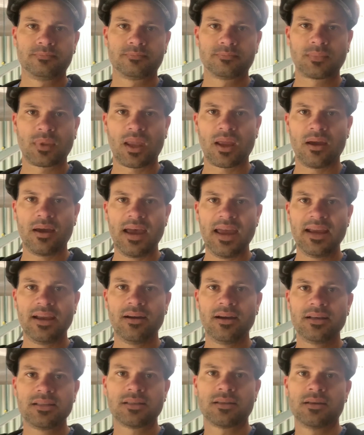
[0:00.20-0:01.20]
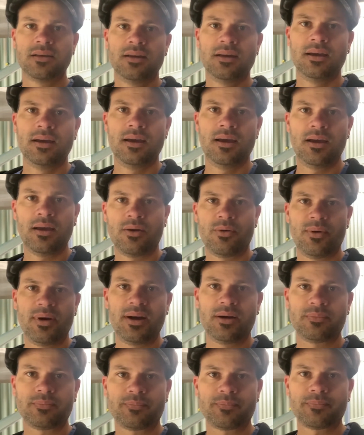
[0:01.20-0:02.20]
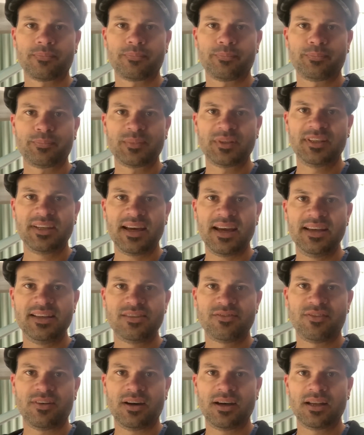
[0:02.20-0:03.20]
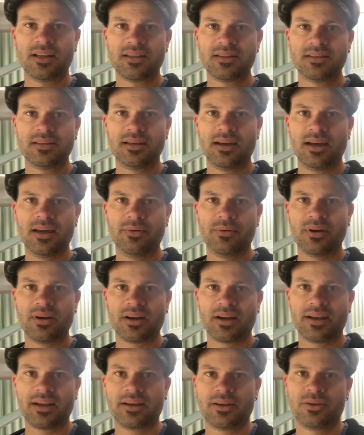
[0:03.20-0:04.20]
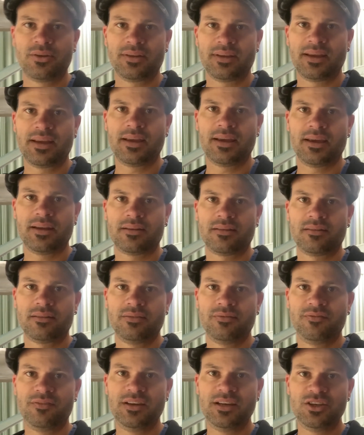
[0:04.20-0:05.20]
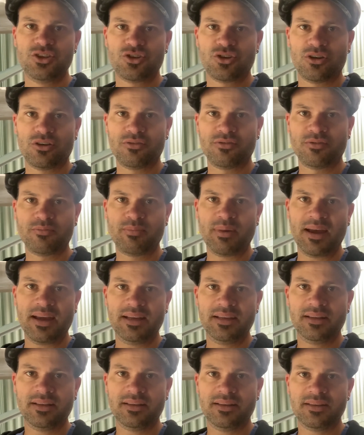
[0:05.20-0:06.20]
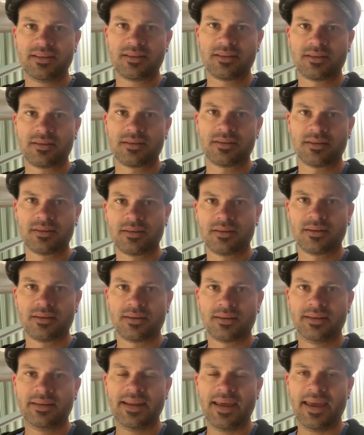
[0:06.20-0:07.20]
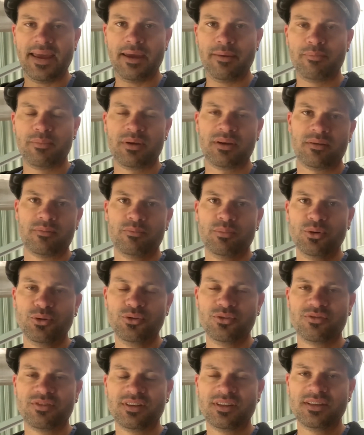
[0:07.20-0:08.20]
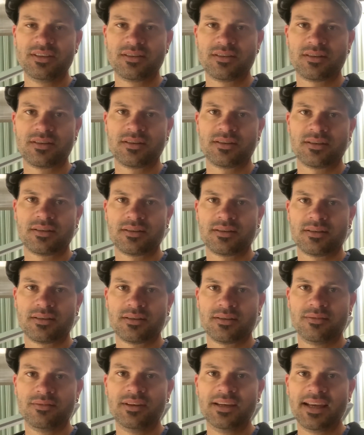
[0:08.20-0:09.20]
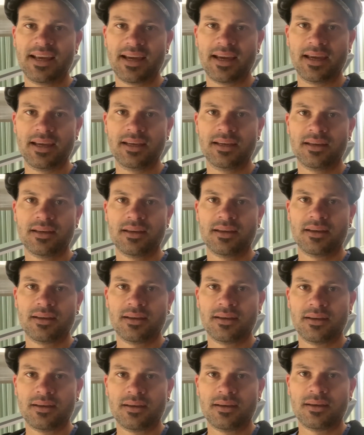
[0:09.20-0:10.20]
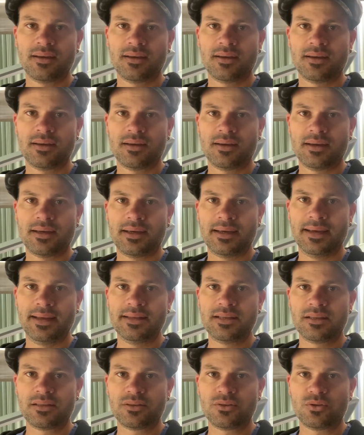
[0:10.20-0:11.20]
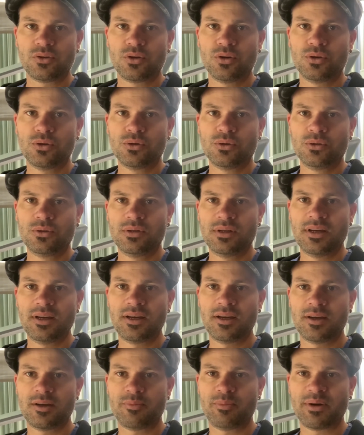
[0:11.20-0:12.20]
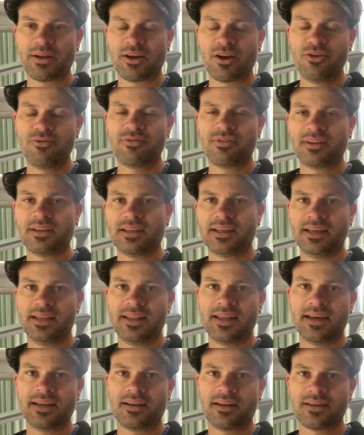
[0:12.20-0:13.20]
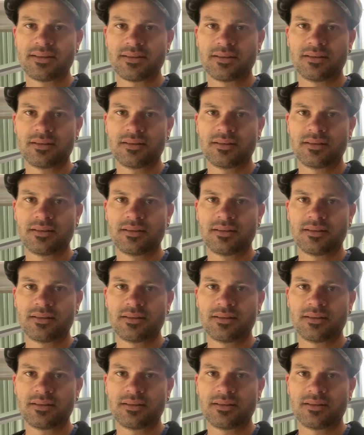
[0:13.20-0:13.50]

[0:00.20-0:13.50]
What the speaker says: Oh, hey guys. Well, today's finally the day where I'm going to finish off painting this damn boot for this VK. It's a little cool, but hopefully that doesn't